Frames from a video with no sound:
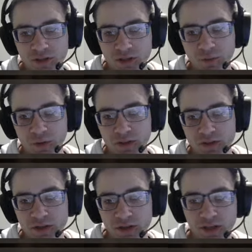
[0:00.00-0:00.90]
you're going to want
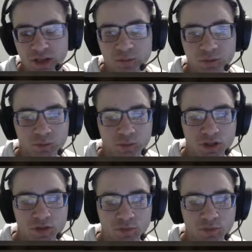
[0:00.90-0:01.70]
this on enabled plus